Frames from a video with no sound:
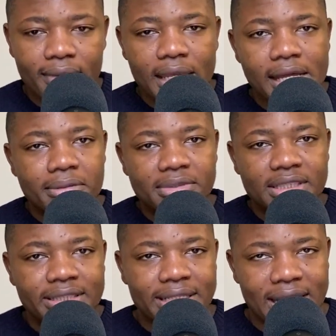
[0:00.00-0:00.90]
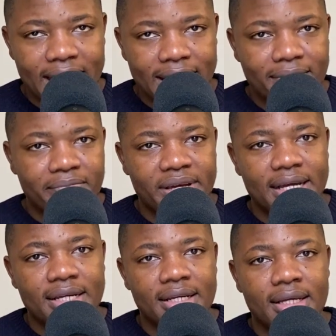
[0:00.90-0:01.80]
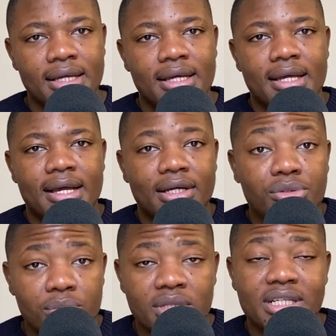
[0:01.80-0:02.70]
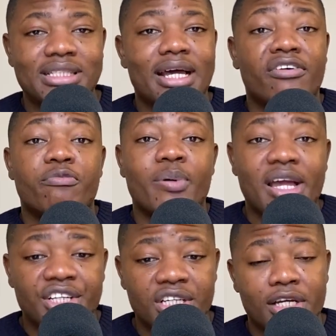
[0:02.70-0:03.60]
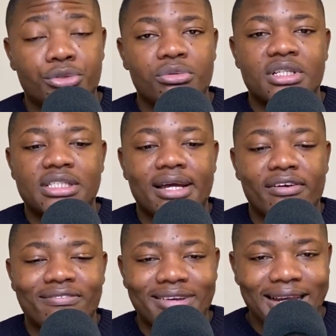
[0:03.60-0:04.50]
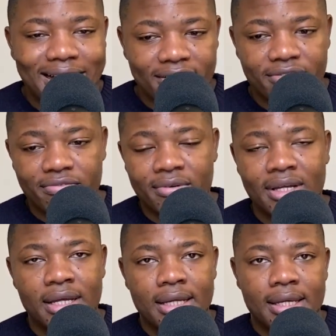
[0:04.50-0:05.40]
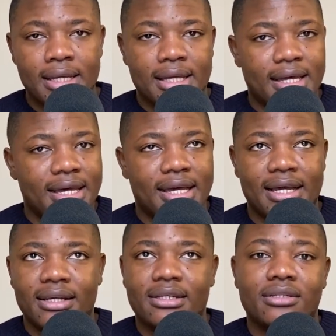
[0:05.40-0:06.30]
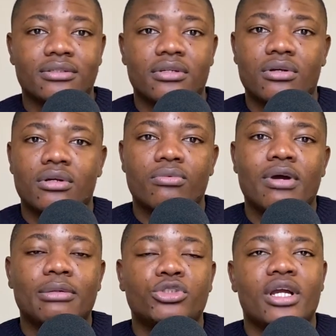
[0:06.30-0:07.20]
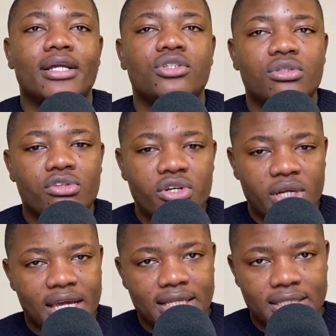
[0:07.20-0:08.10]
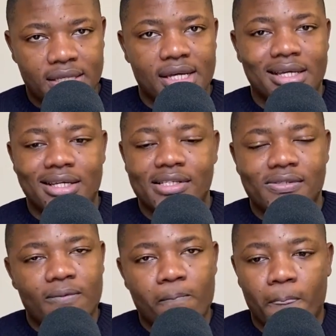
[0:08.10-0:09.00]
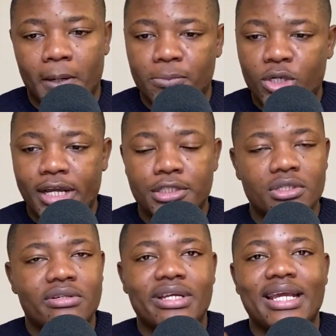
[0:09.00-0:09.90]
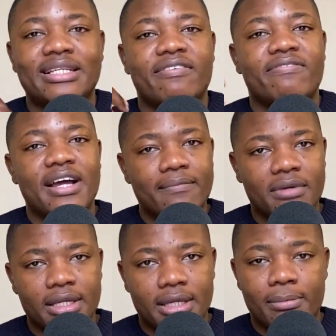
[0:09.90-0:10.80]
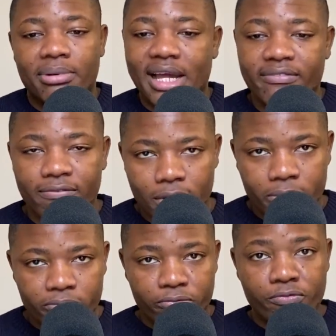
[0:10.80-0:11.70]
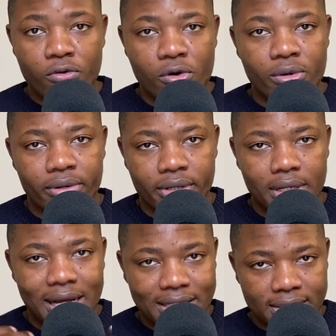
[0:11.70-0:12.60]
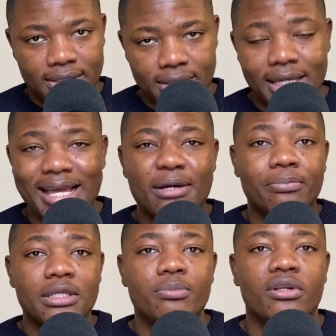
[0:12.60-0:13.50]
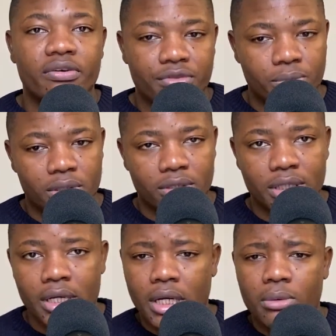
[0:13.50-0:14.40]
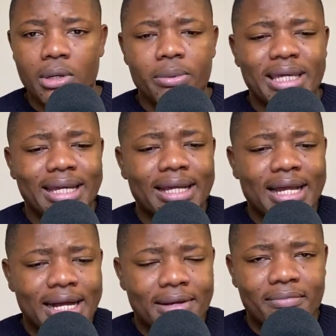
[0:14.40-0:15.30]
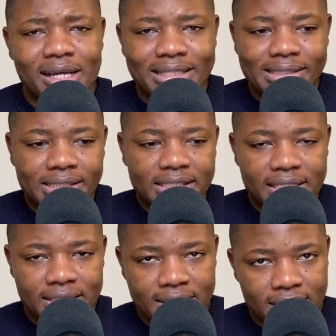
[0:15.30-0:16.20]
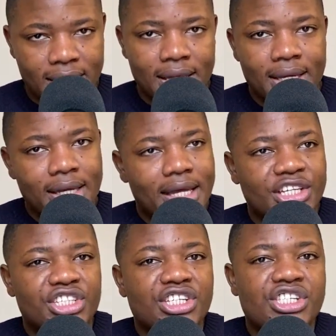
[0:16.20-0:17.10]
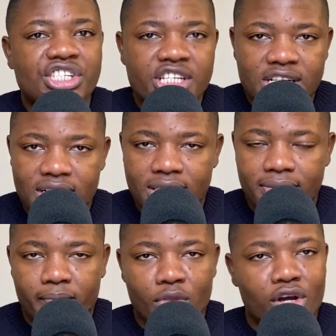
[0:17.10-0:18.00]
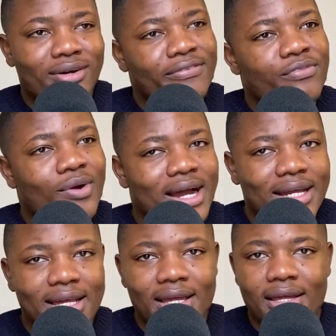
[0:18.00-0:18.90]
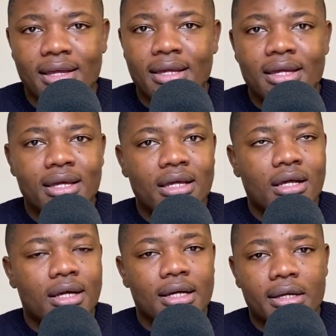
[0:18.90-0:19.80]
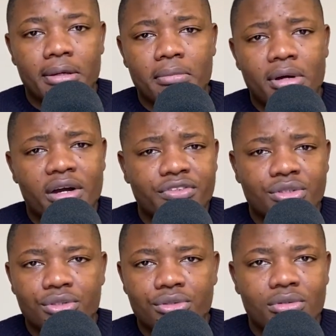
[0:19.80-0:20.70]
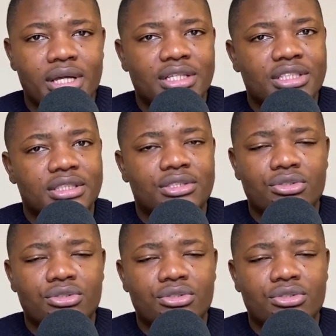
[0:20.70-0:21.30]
I'm just glad I'm back. I do this out of passion. I do this out of love. And what I'm trying to create here is I'm trying to create a family, a platform for us, the young people of the world, where we can come and sit and just chill on a Friday afternoon and just,